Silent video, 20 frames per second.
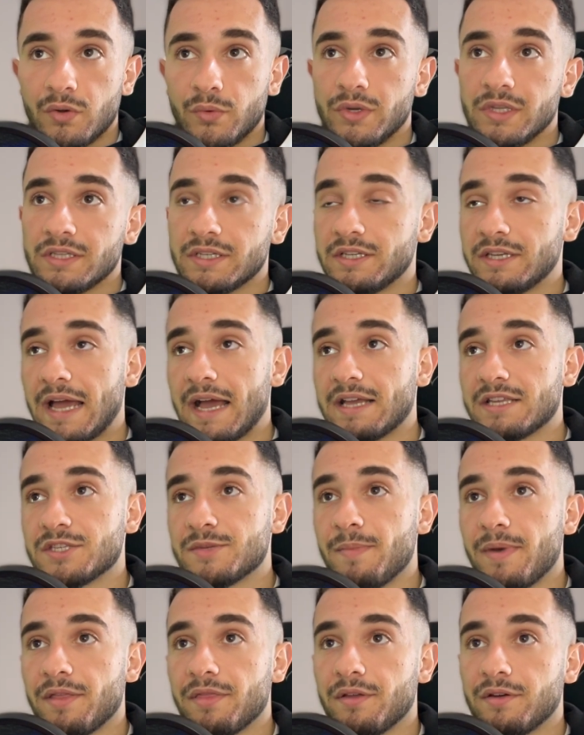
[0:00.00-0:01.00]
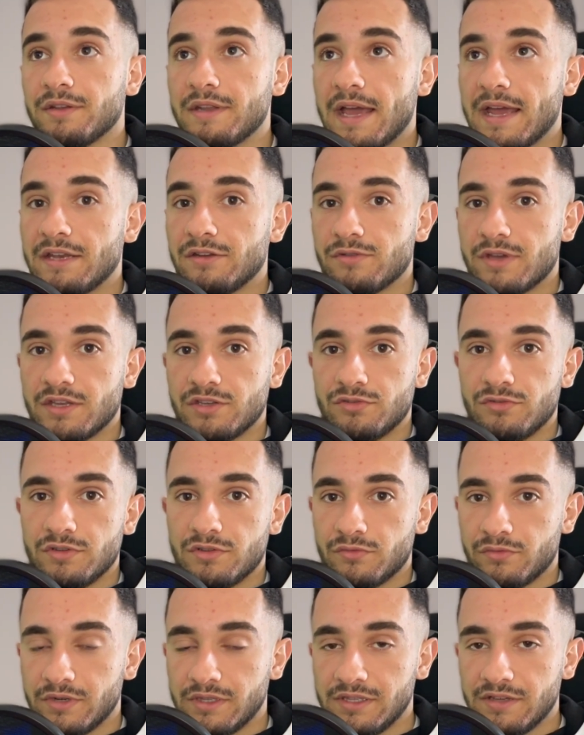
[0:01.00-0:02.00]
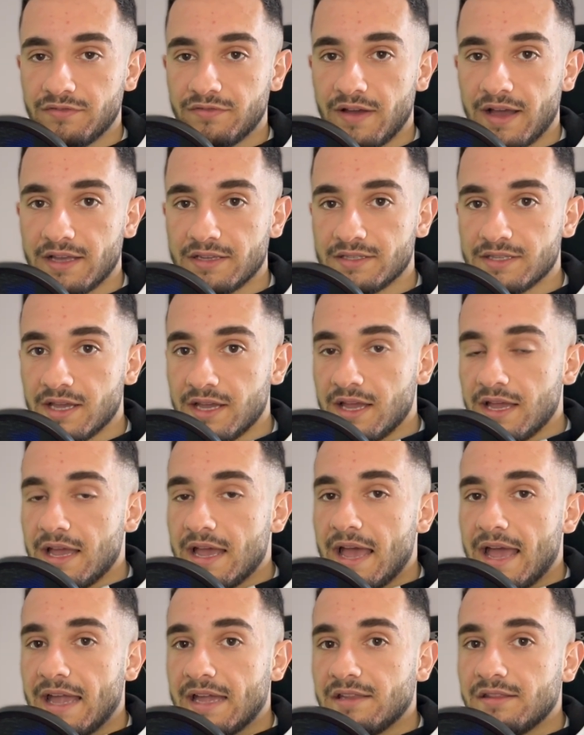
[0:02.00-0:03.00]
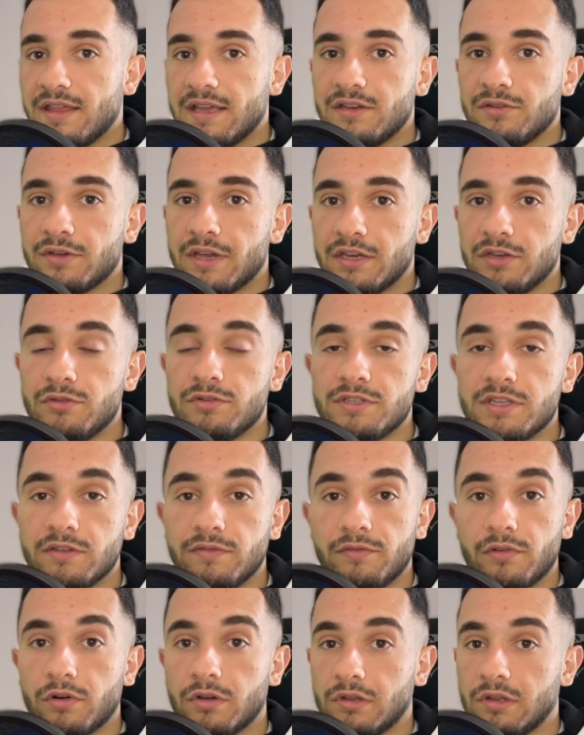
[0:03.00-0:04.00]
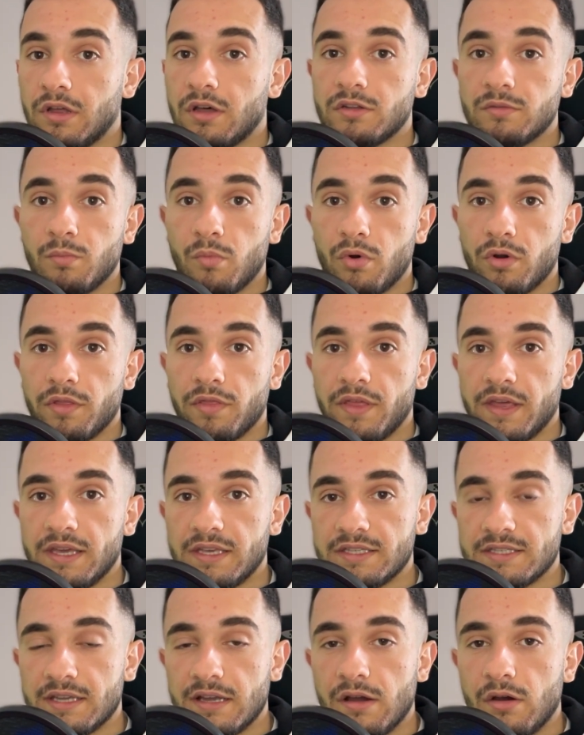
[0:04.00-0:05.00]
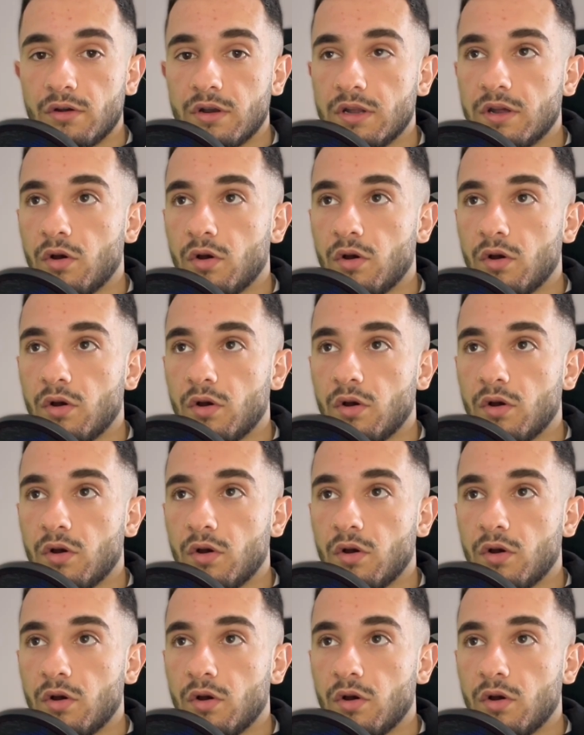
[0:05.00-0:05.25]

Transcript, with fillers: really nice method and you can do it really fast and then you can use it for a lot more things or,